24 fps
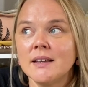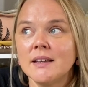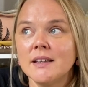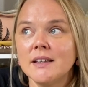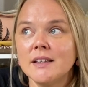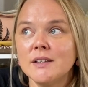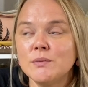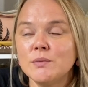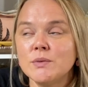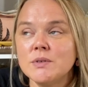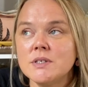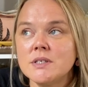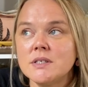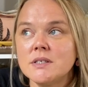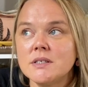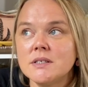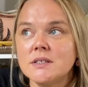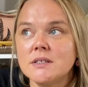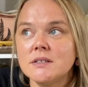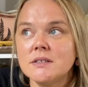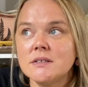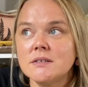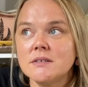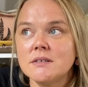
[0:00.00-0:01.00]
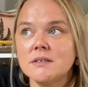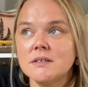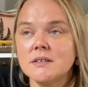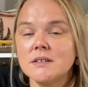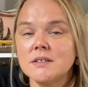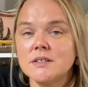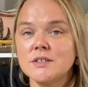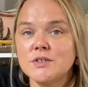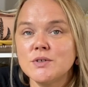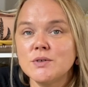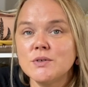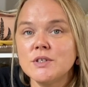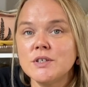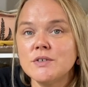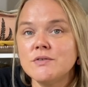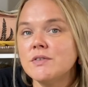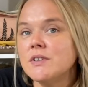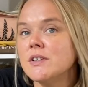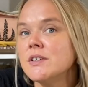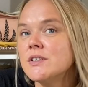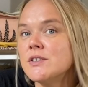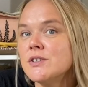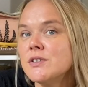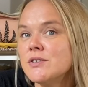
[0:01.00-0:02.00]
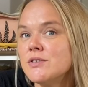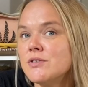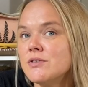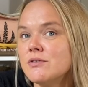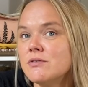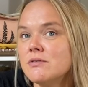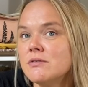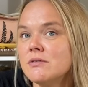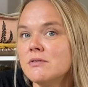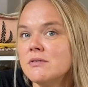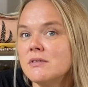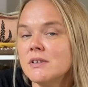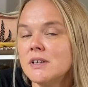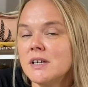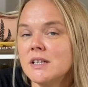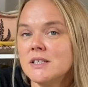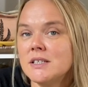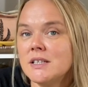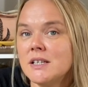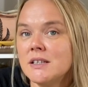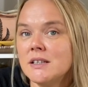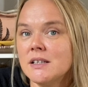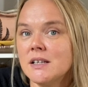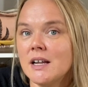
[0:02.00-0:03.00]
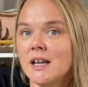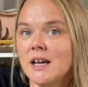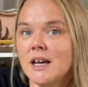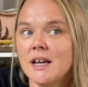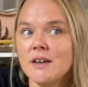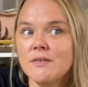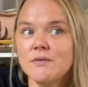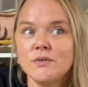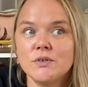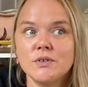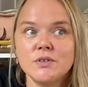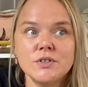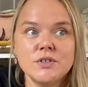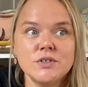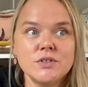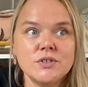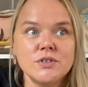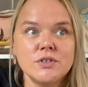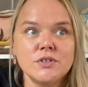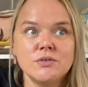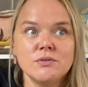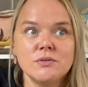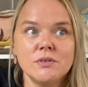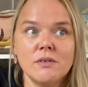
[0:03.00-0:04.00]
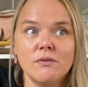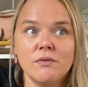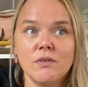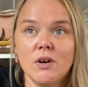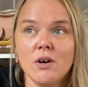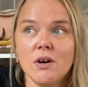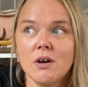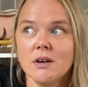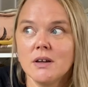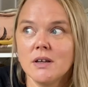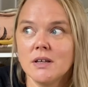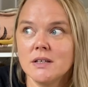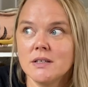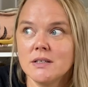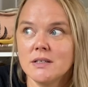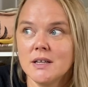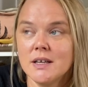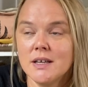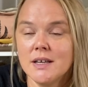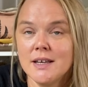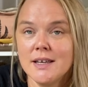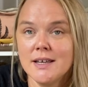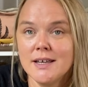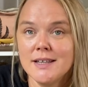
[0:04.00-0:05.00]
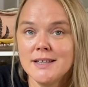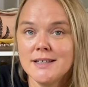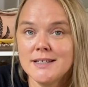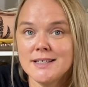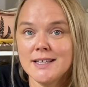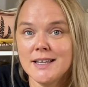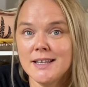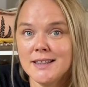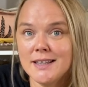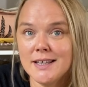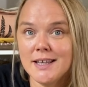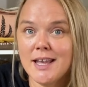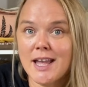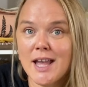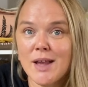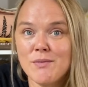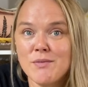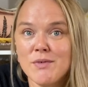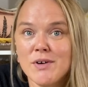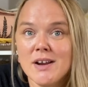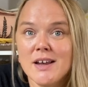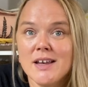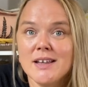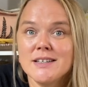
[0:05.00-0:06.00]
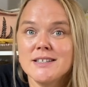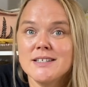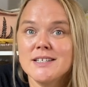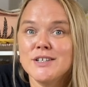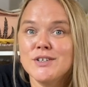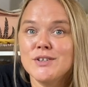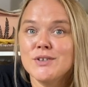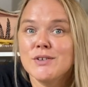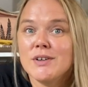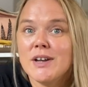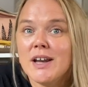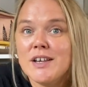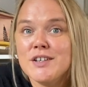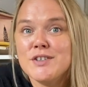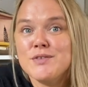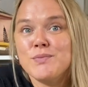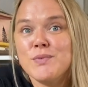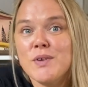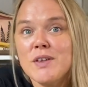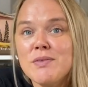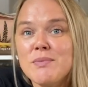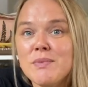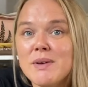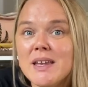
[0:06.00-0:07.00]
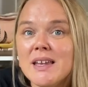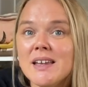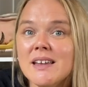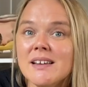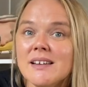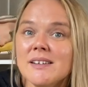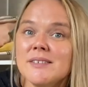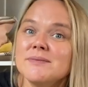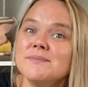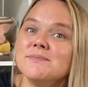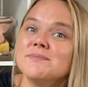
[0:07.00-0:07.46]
it was so different to do a day in the life or just to do a vlog and take the camera and take you guys with me.